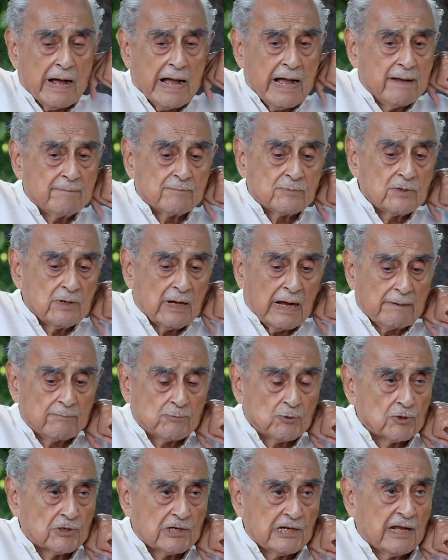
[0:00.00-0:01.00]
I'm
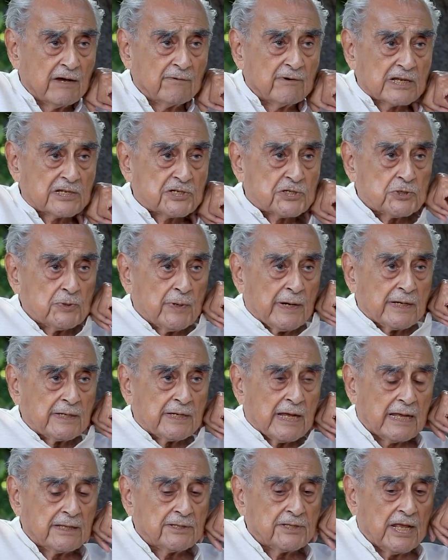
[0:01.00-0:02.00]
totally averse to
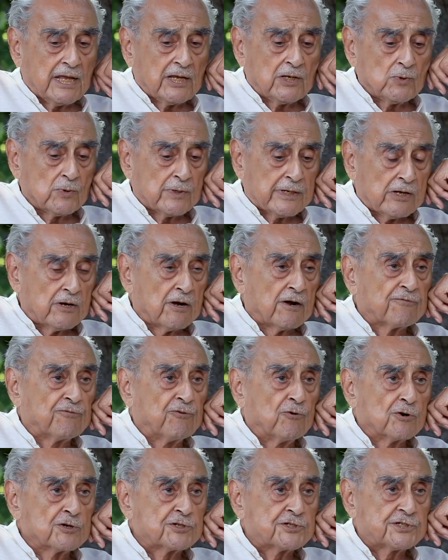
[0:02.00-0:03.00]
it. I think you cannot
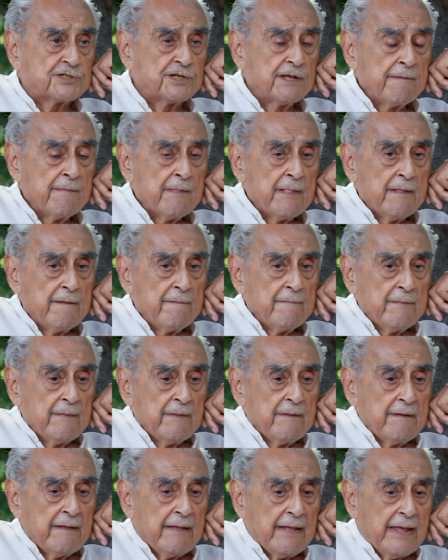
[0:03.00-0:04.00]
force
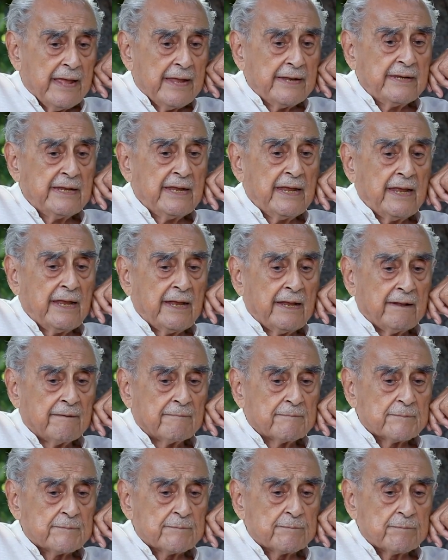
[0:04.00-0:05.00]
any
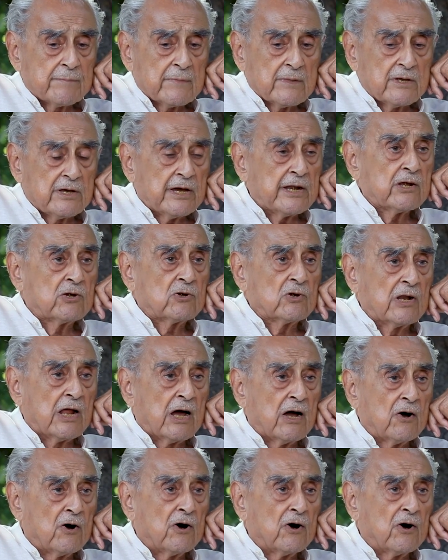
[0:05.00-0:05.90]
curricula